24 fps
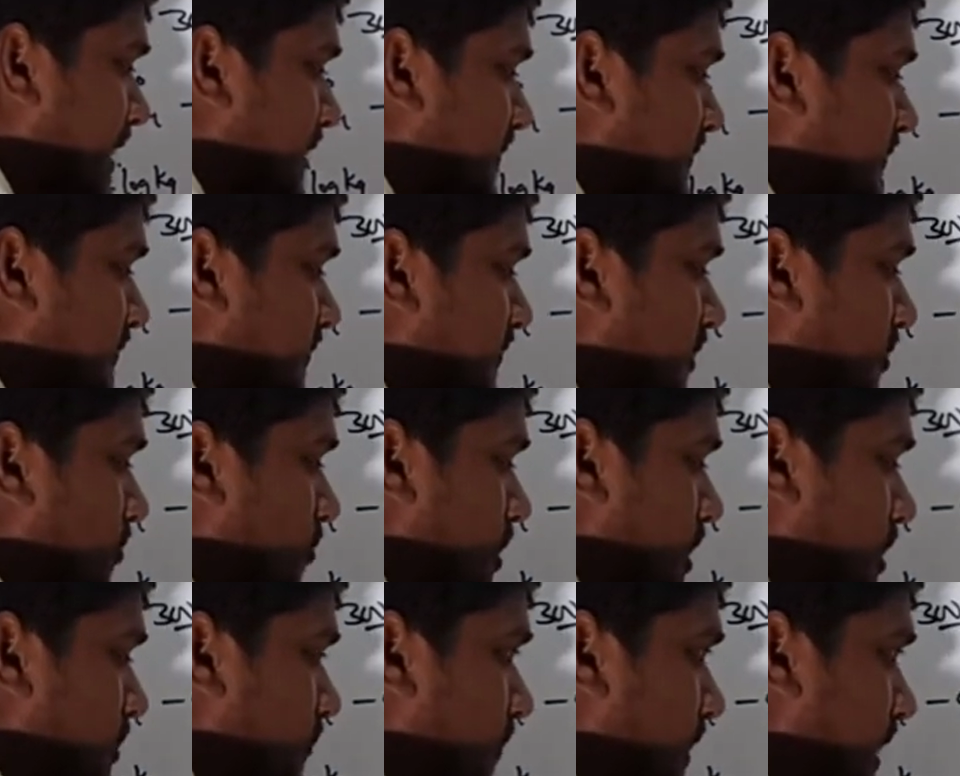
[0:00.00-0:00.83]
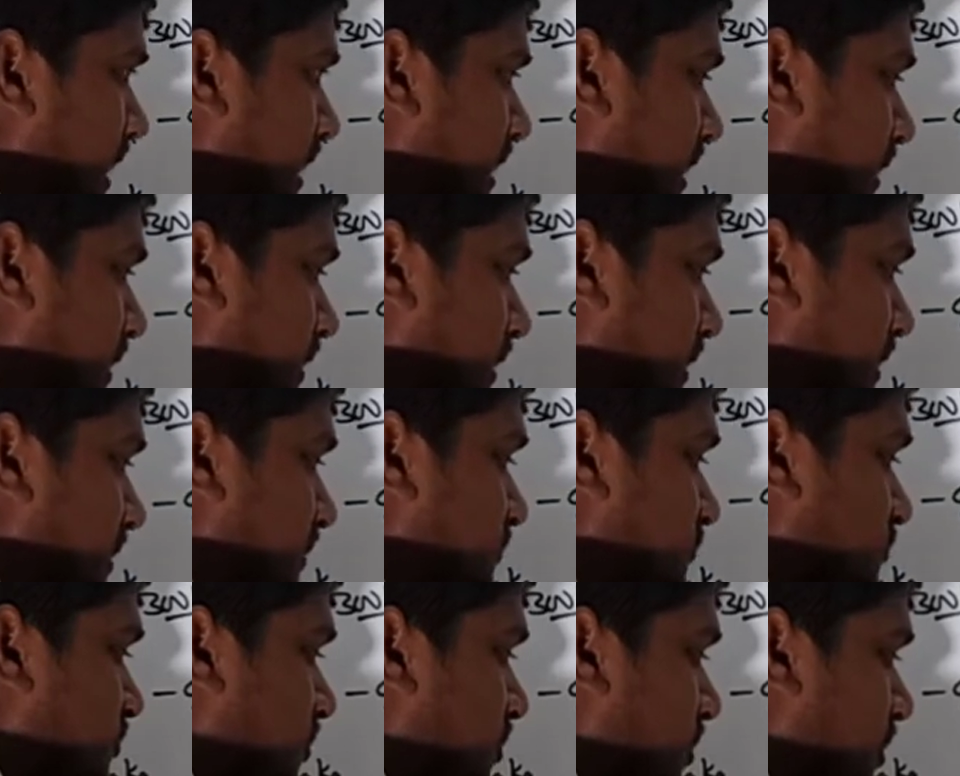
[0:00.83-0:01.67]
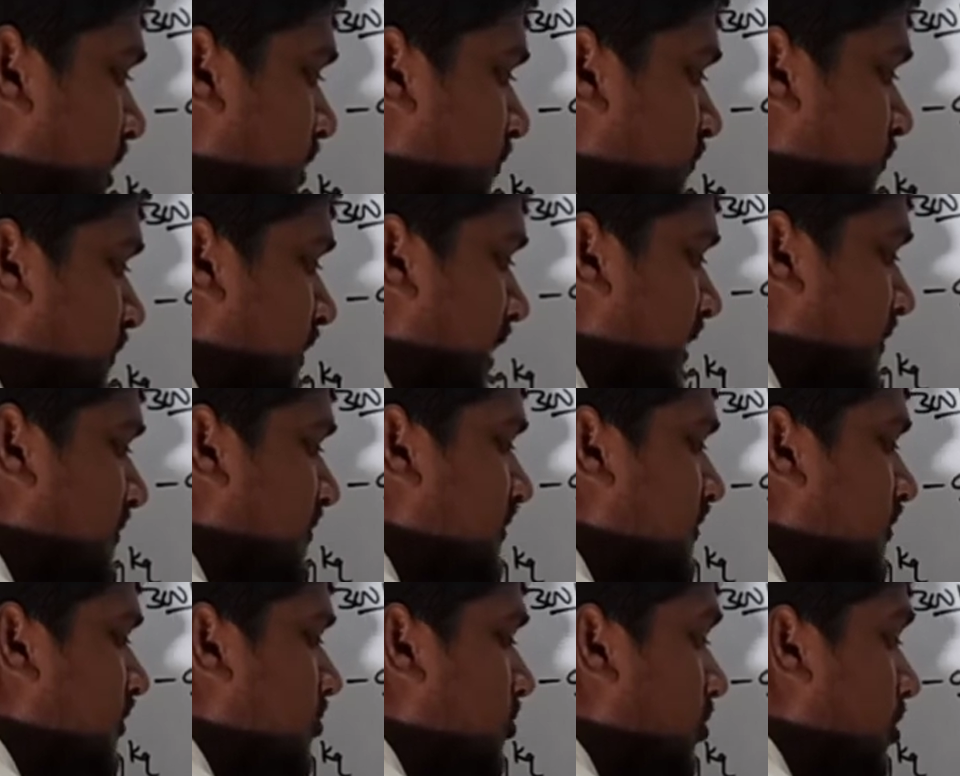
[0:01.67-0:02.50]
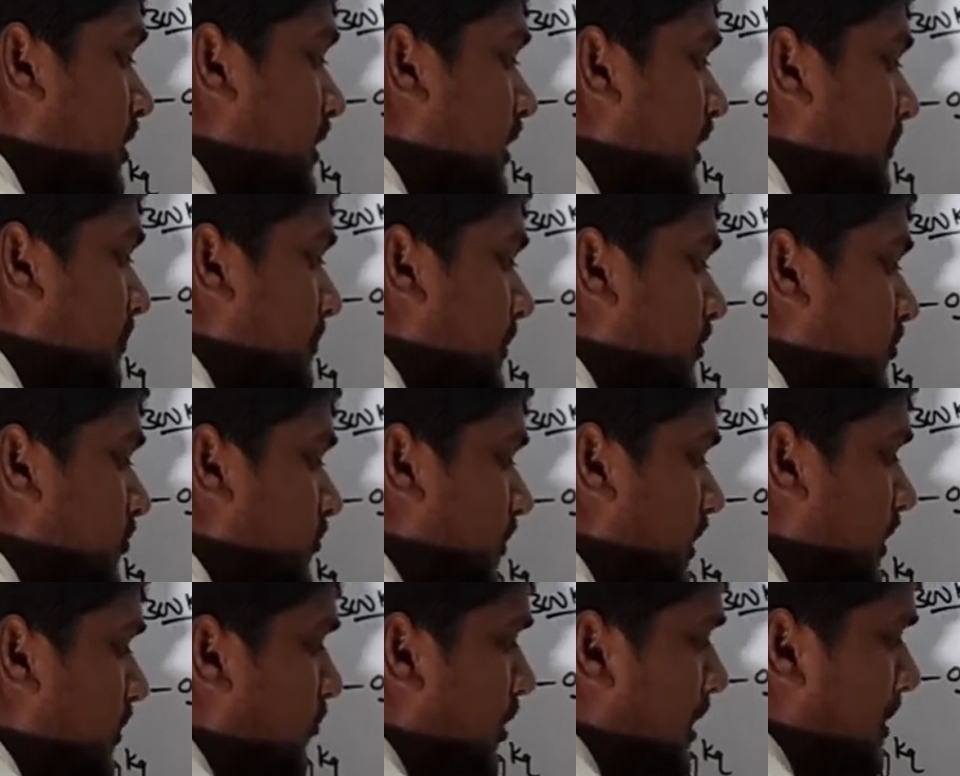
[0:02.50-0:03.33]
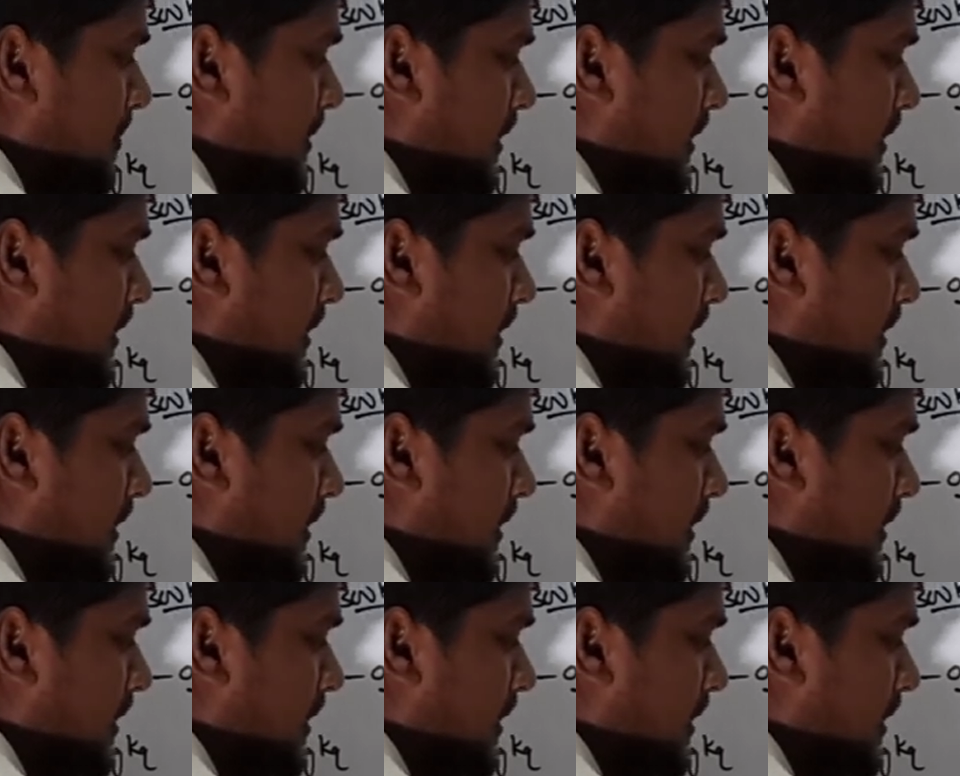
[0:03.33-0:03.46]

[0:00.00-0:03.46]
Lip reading: x is equal to y, so if x is equal to e power y, why?